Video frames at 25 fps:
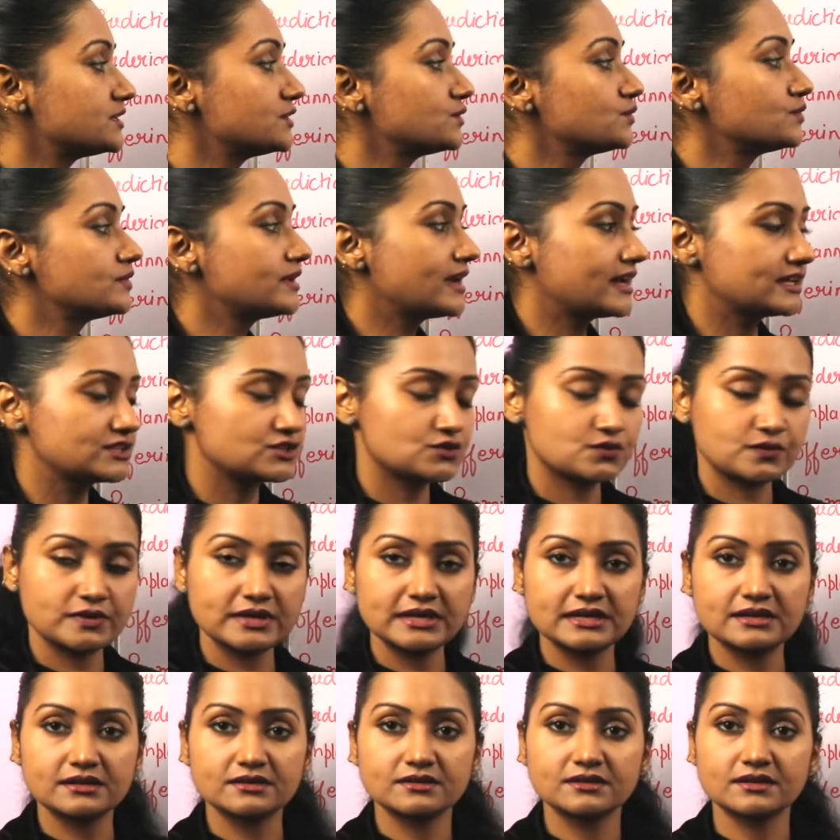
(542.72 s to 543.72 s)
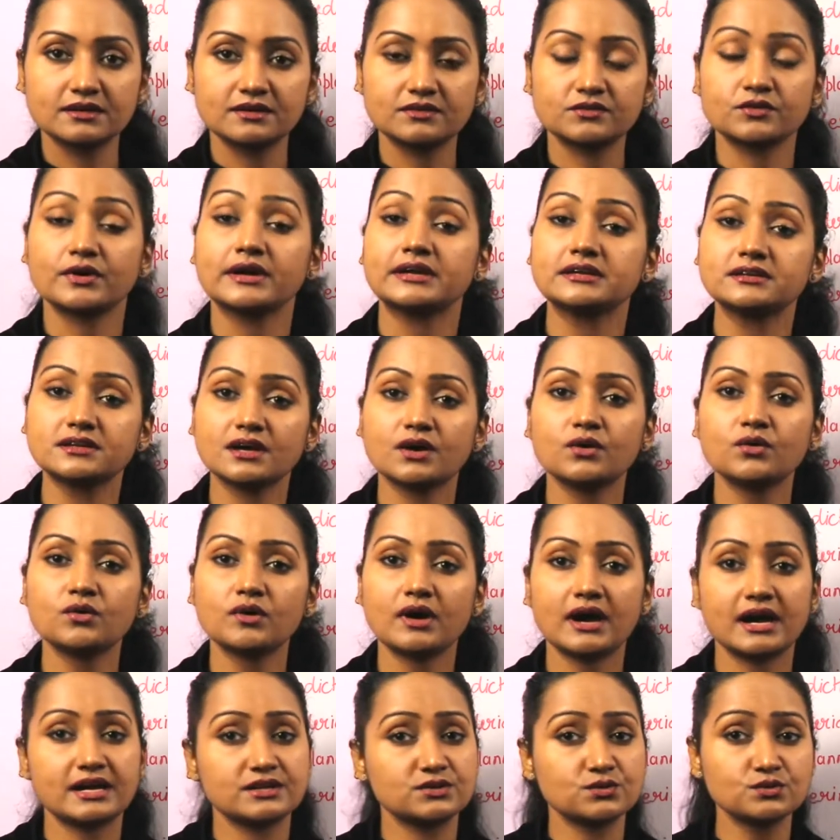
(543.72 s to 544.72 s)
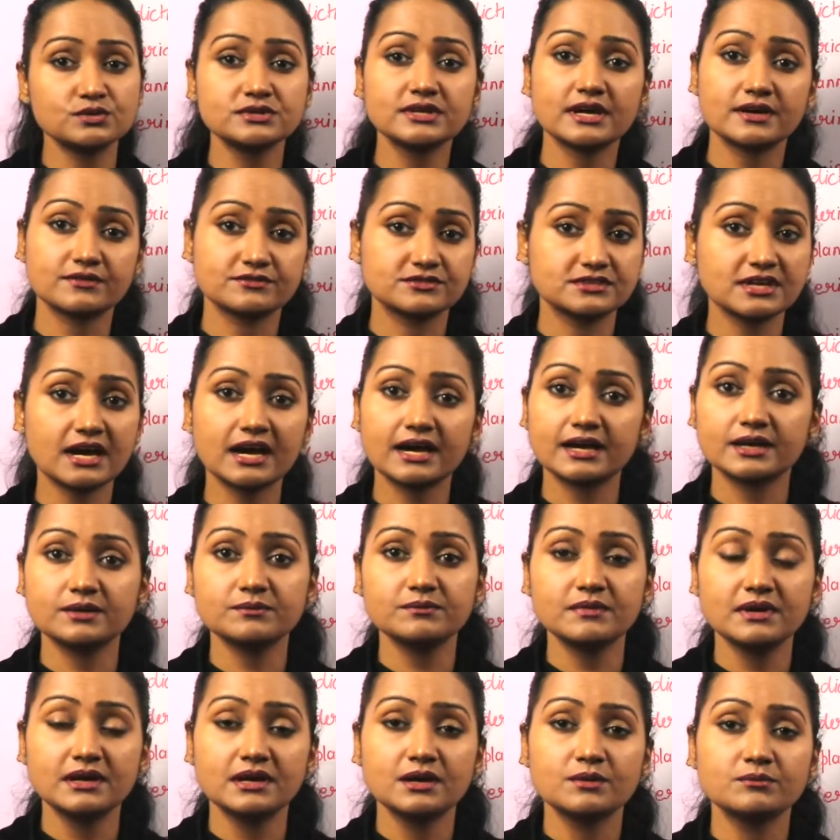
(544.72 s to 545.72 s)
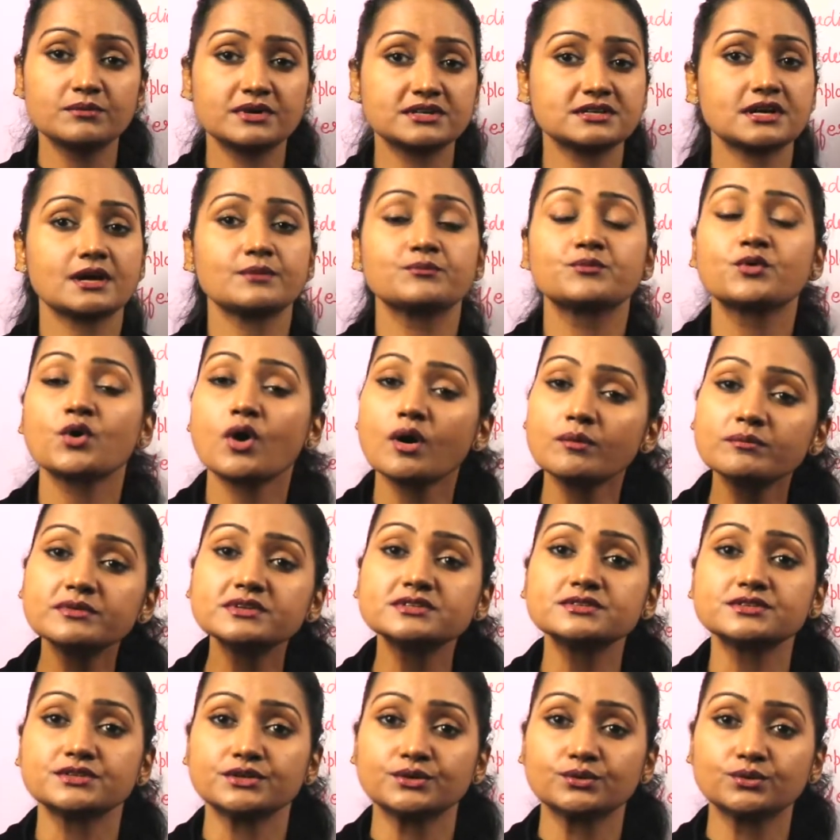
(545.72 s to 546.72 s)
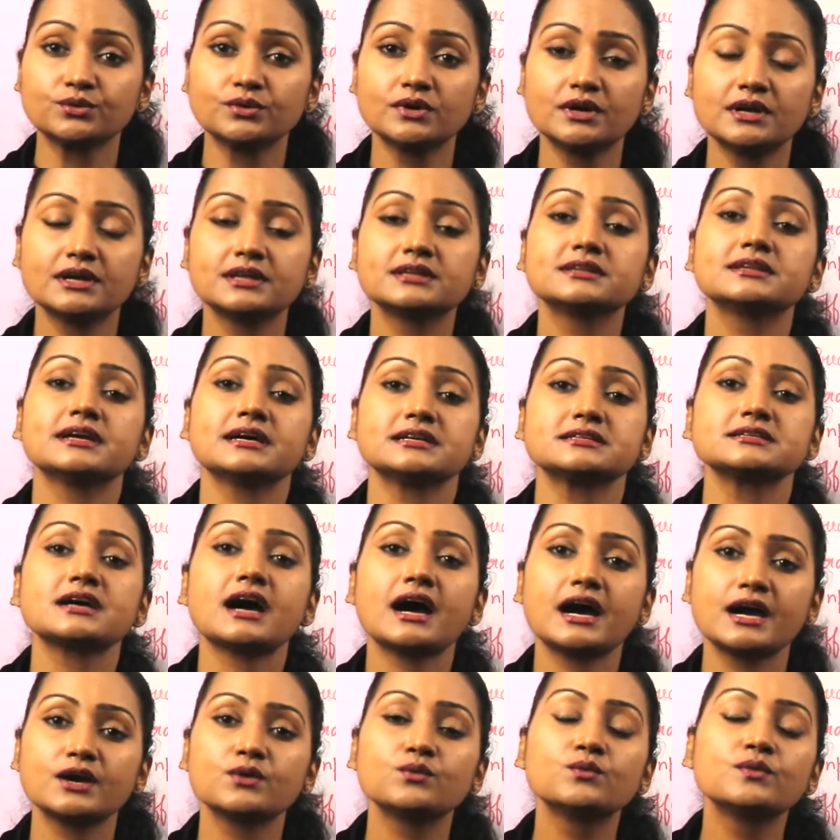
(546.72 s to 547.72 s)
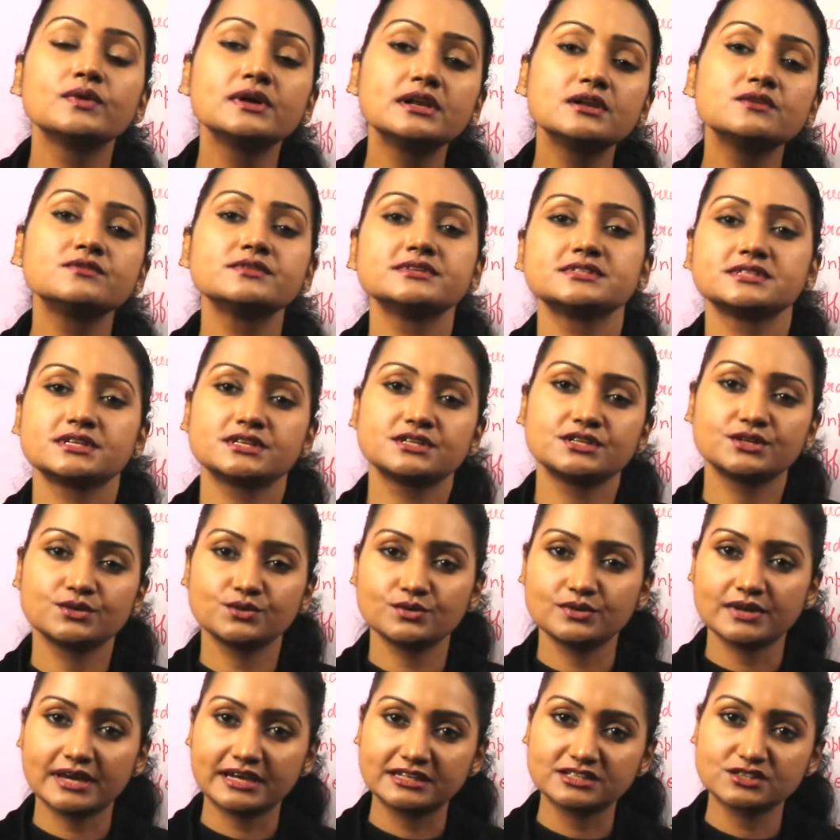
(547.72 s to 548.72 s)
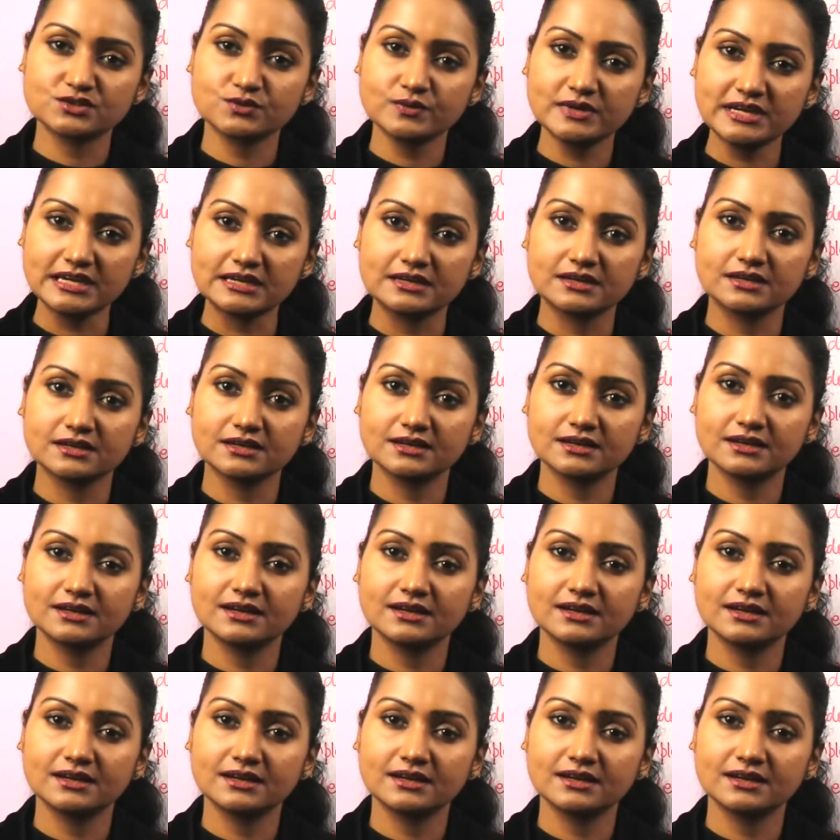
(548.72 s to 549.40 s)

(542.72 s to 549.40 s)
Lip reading: you next week. Right now I don't have time, but I promise you that I will visit you next week.